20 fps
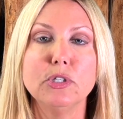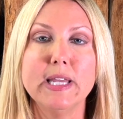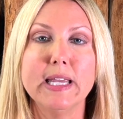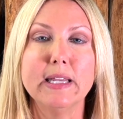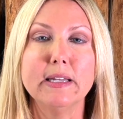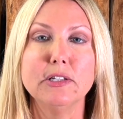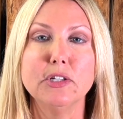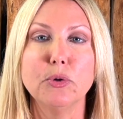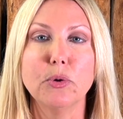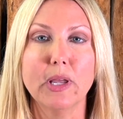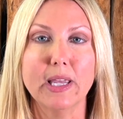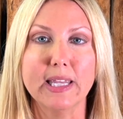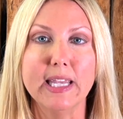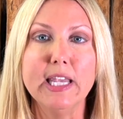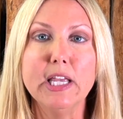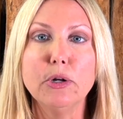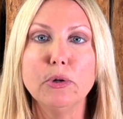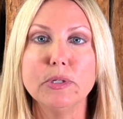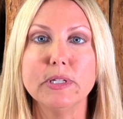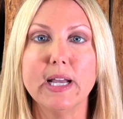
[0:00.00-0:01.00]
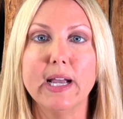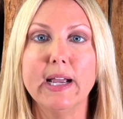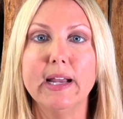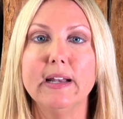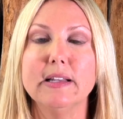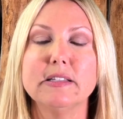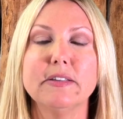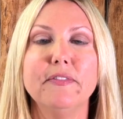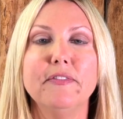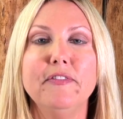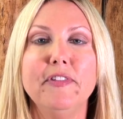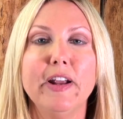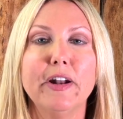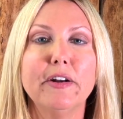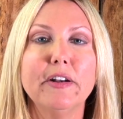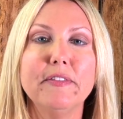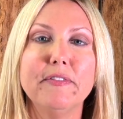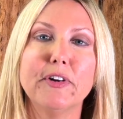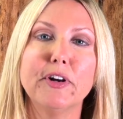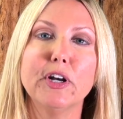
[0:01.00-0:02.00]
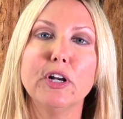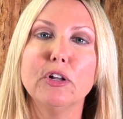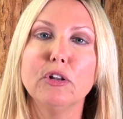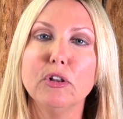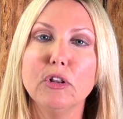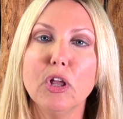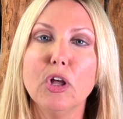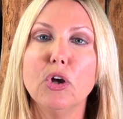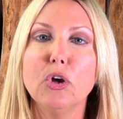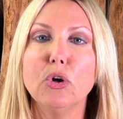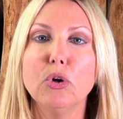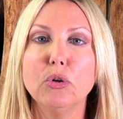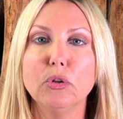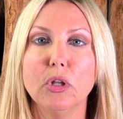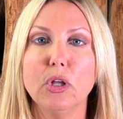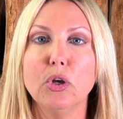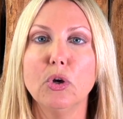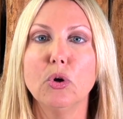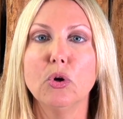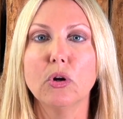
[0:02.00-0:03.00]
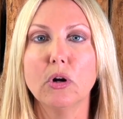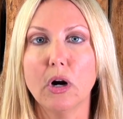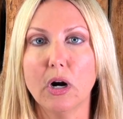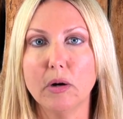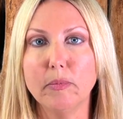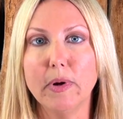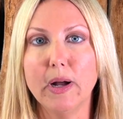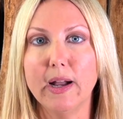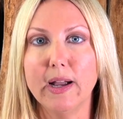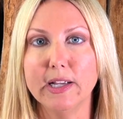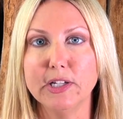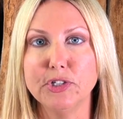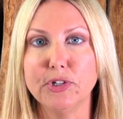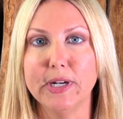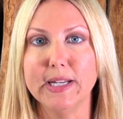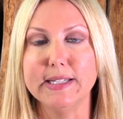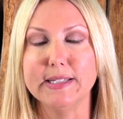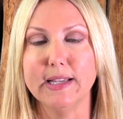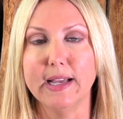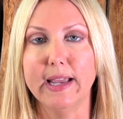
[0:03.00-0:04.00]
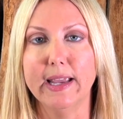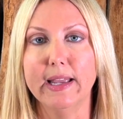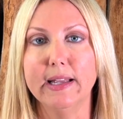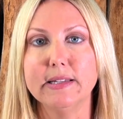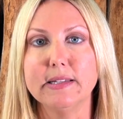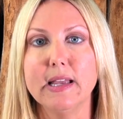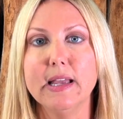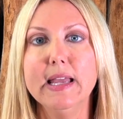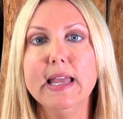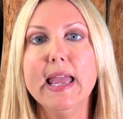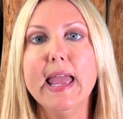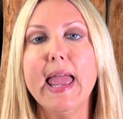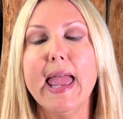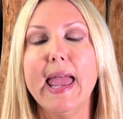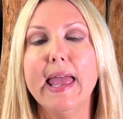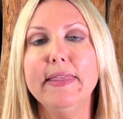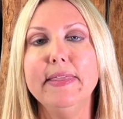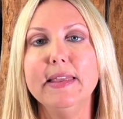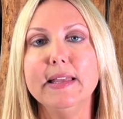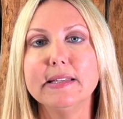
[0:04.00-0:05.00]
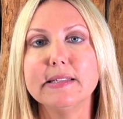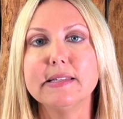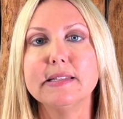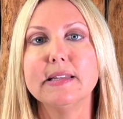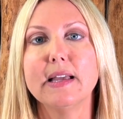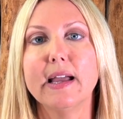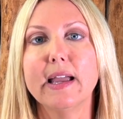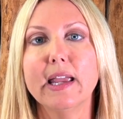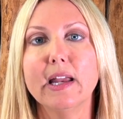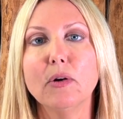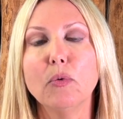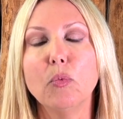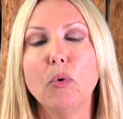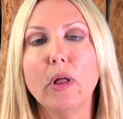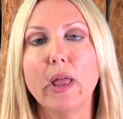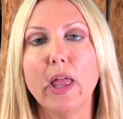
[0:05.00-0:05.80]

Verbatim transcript: take, doing a keto diet is a very, very low, low carbohydrate diet. And this diet will